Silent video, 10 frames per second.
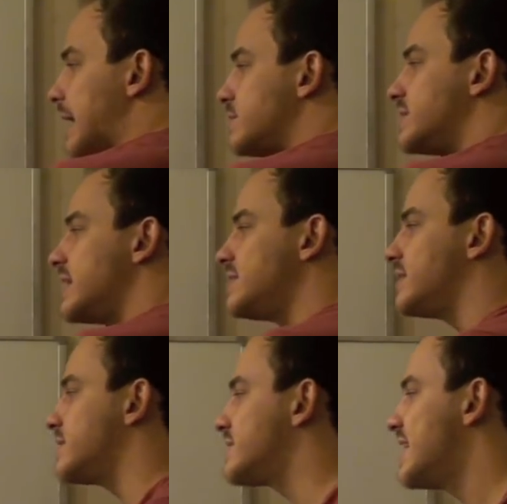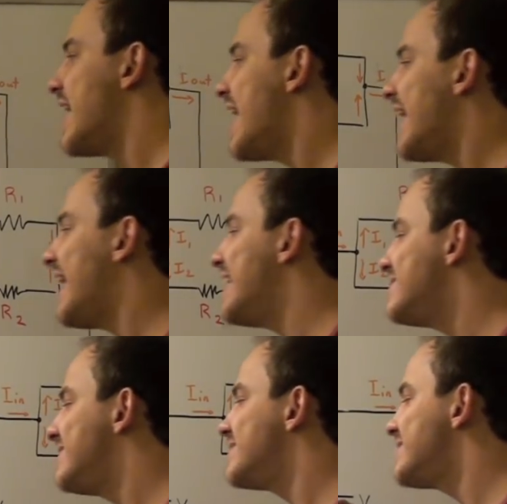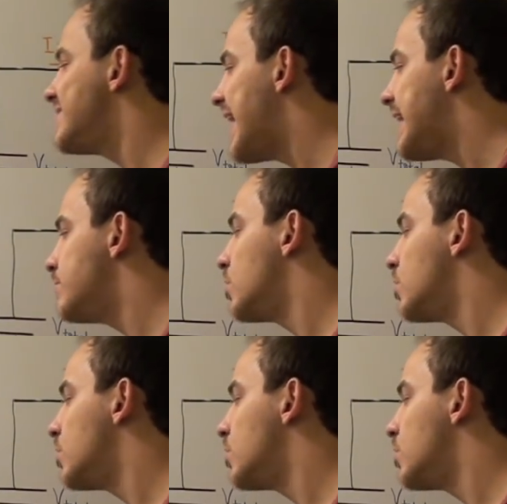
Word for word: times distance, is the same